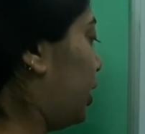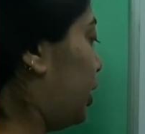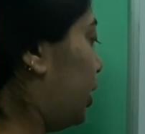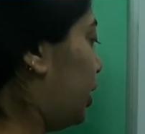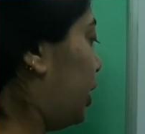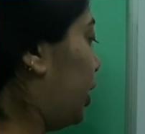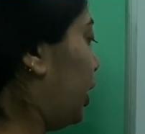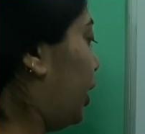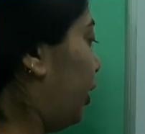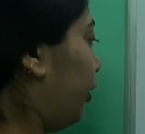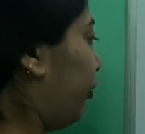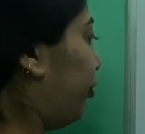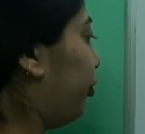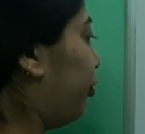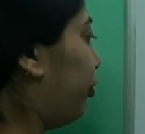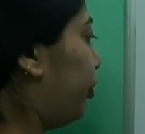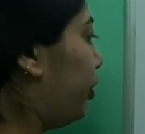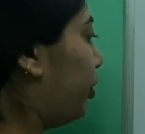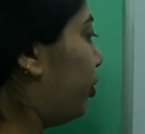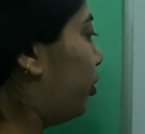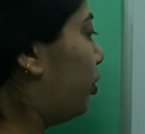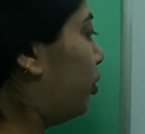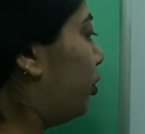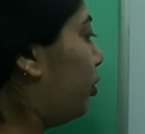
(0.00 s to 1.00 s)
if you
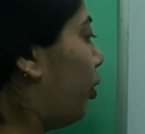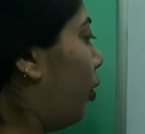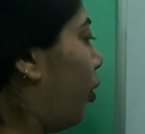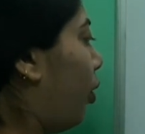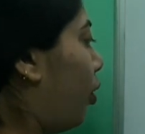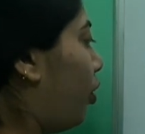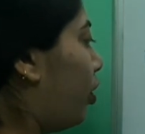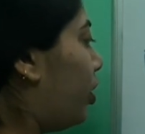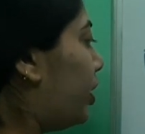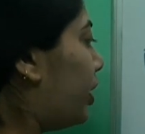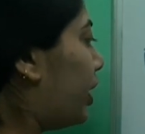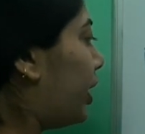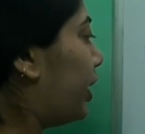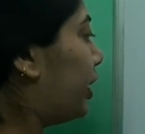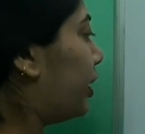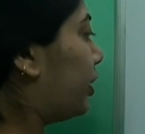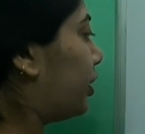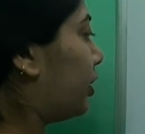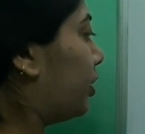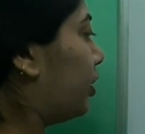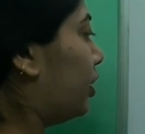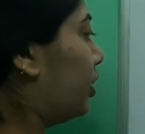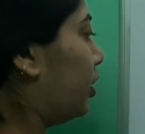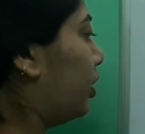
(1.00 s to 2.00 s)
hold
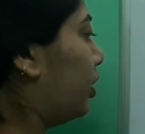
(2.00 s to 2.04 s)
it